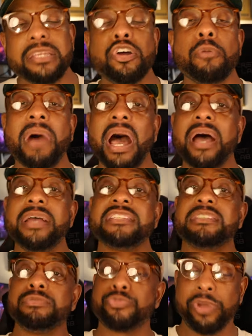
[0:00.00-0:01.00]
you know, my
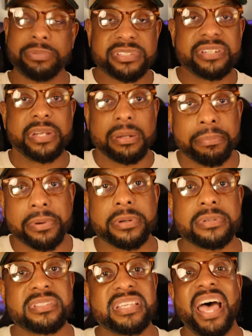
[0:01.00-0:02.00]
subscription
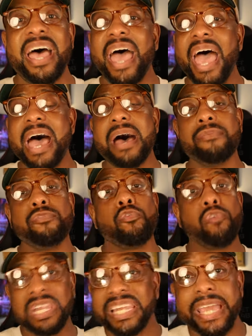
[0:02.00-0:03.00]
numbers have
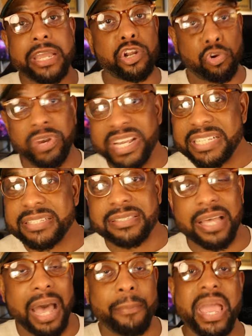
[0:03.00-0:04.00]
really increased.
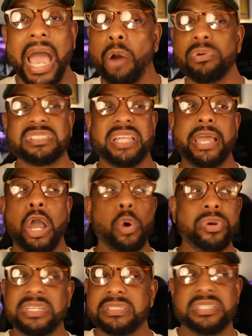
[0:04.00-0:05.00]
I was like
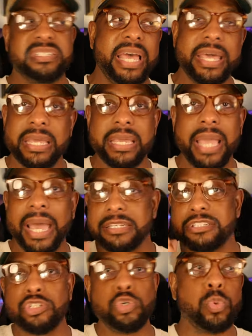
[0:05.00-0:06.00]
holding steady
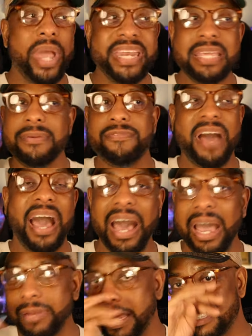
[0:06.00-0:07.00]
at
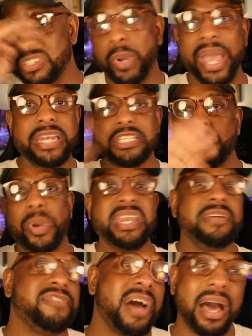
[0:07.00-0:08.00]
285, like 280,
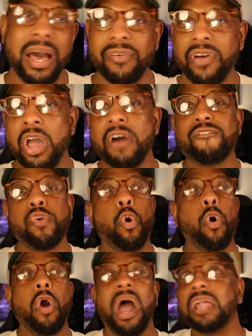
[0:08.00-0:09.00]
285
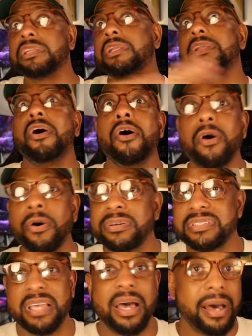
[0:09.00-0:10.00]
for a long
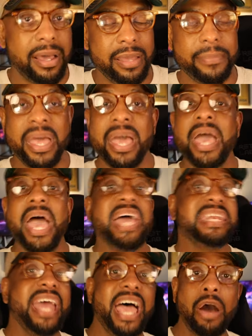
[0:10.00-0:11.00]
time.
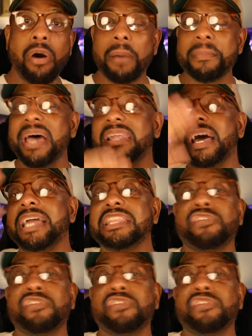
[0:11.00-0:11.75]
And now I'm at like